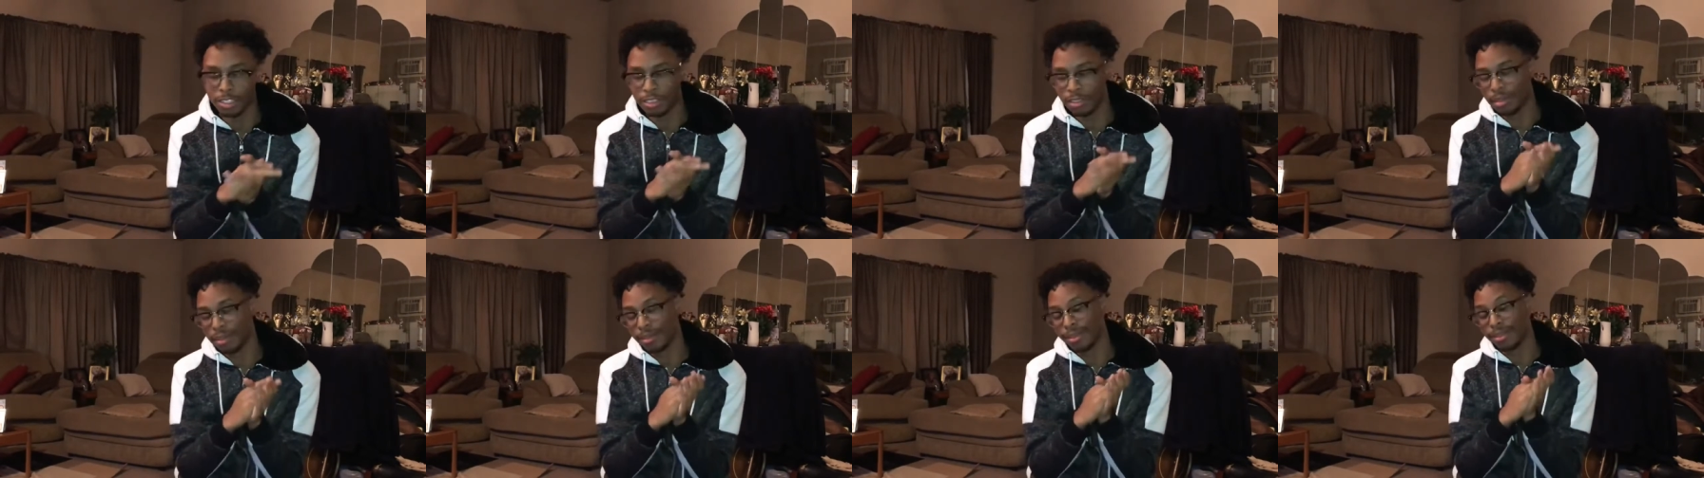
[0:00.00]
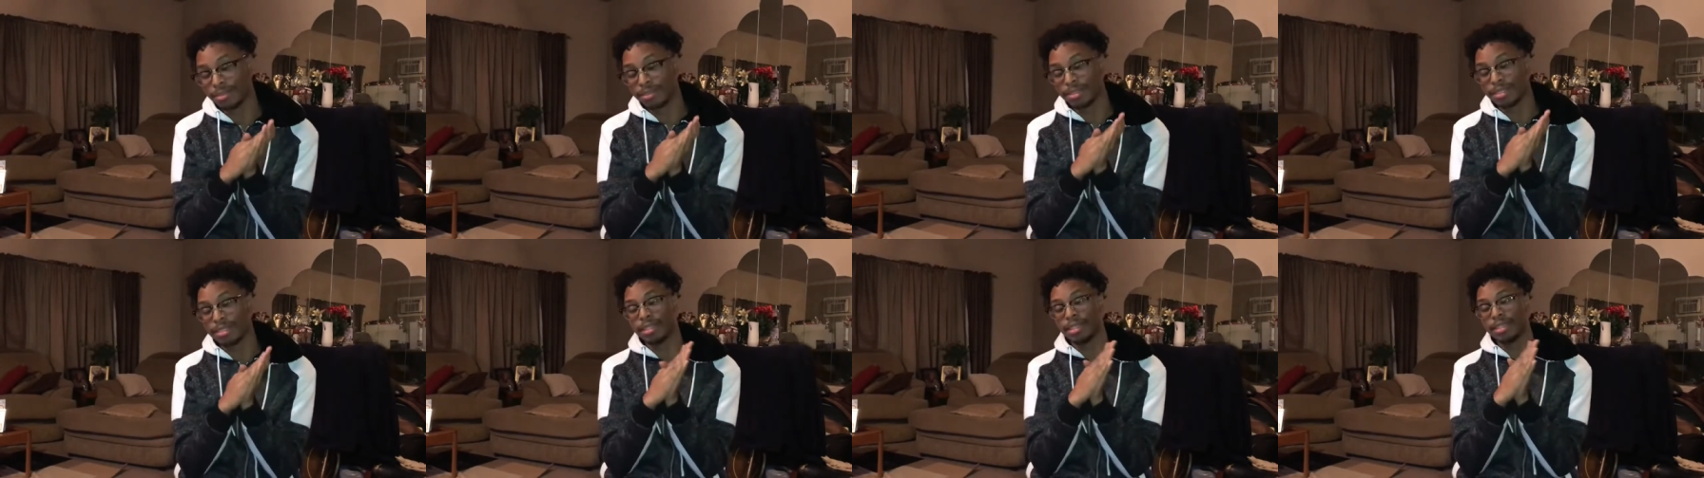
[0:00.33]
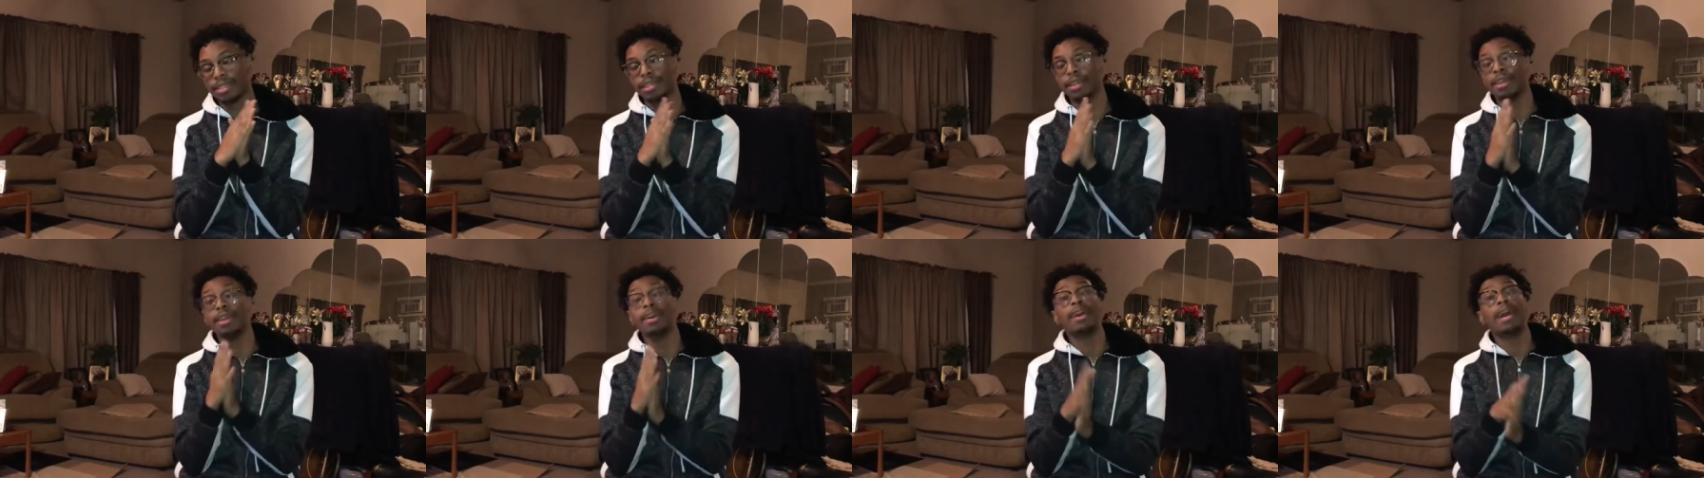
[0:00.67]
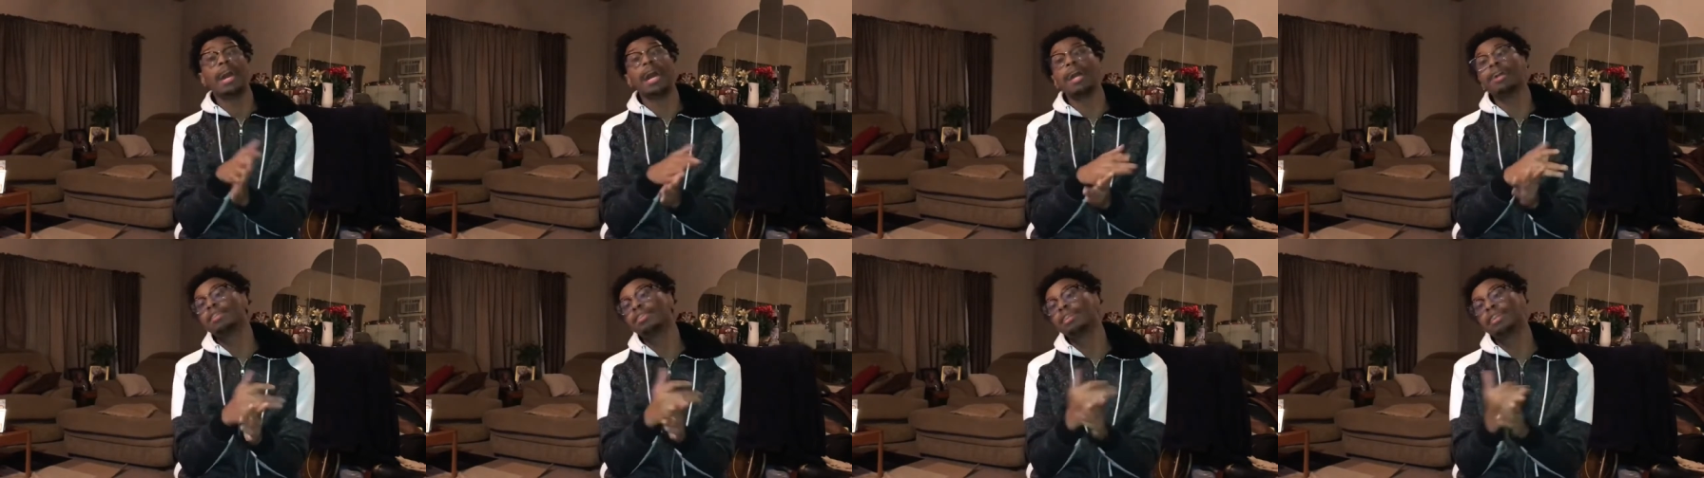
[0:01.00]
You know what I'm saying?
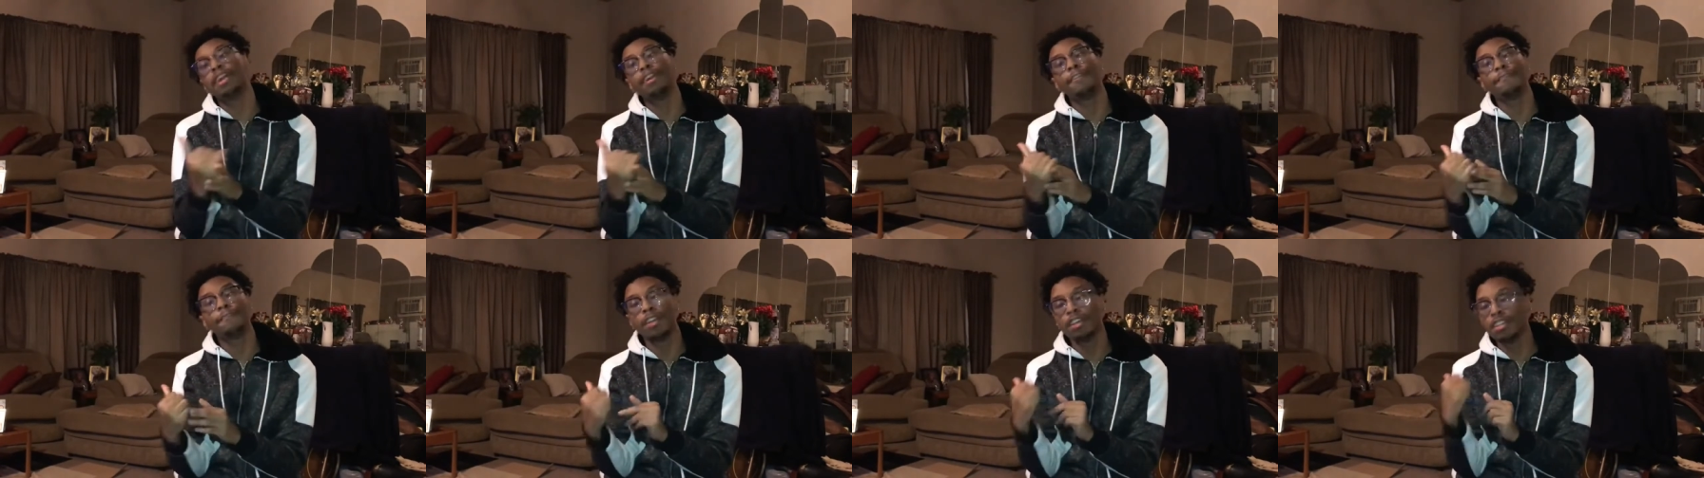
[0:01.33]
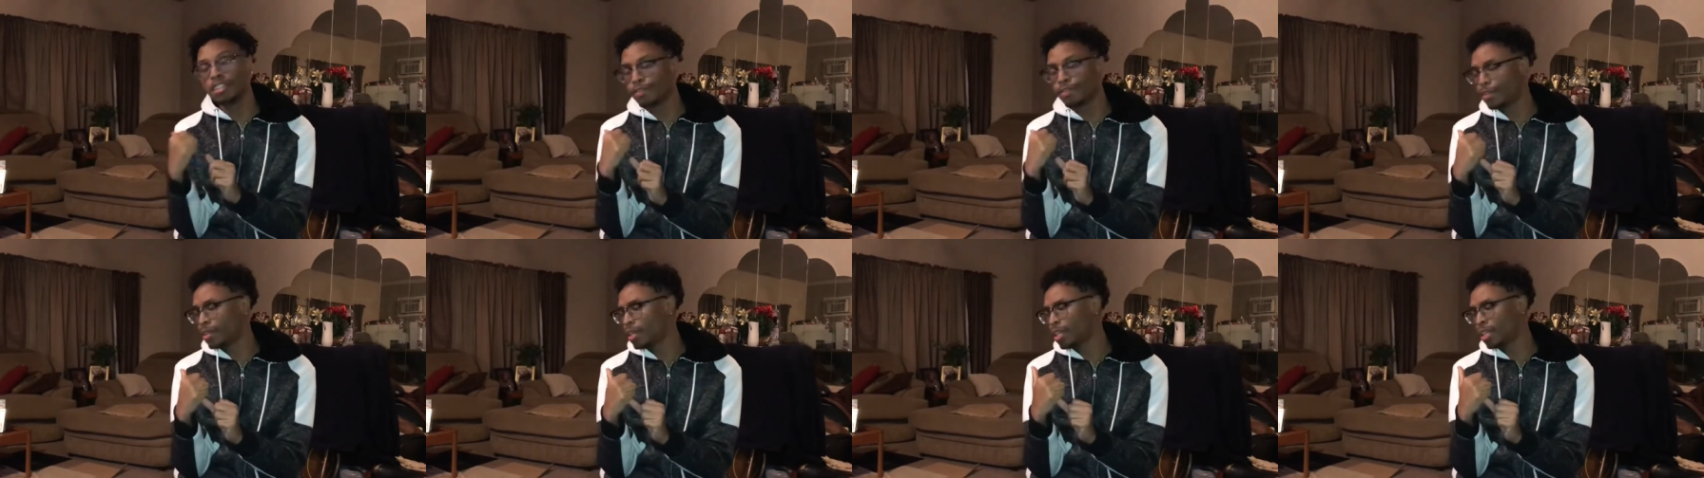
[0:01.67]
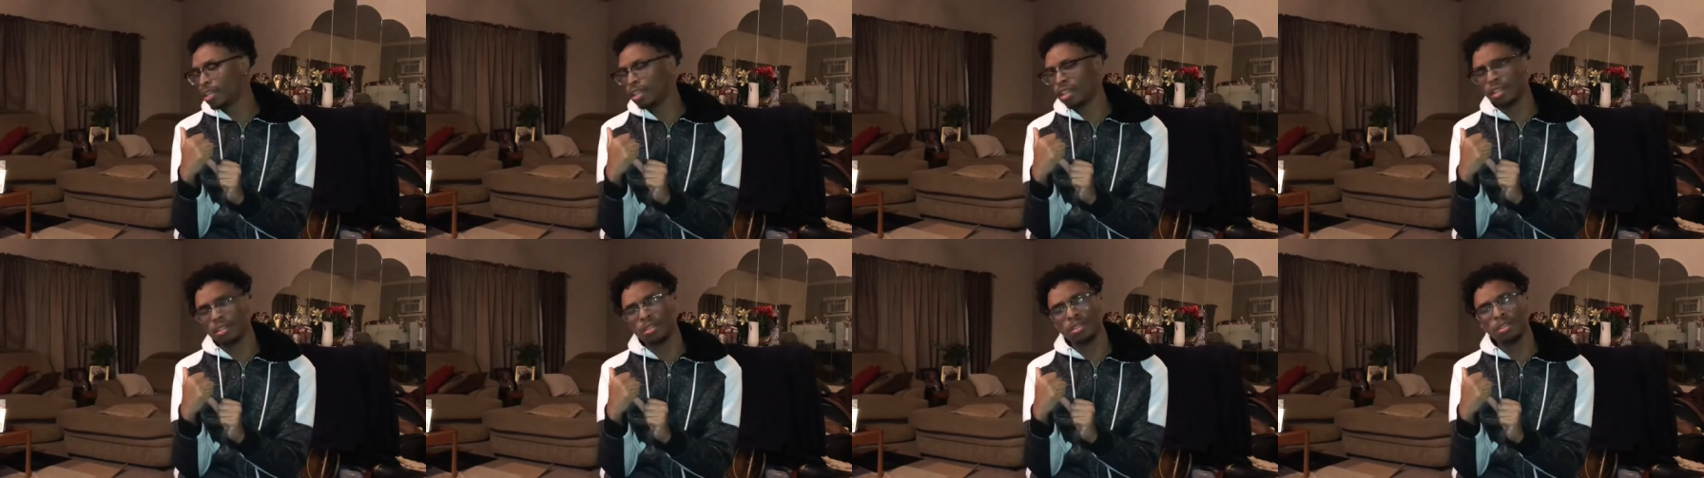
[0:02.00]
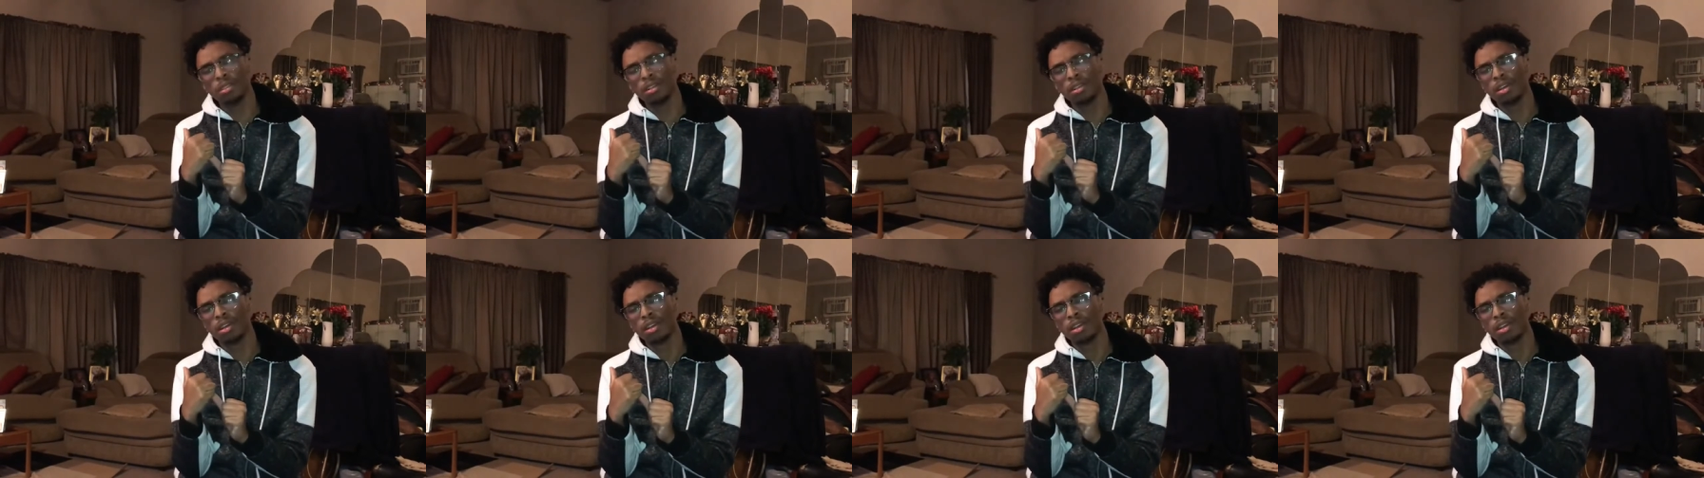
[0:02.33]
After that first video,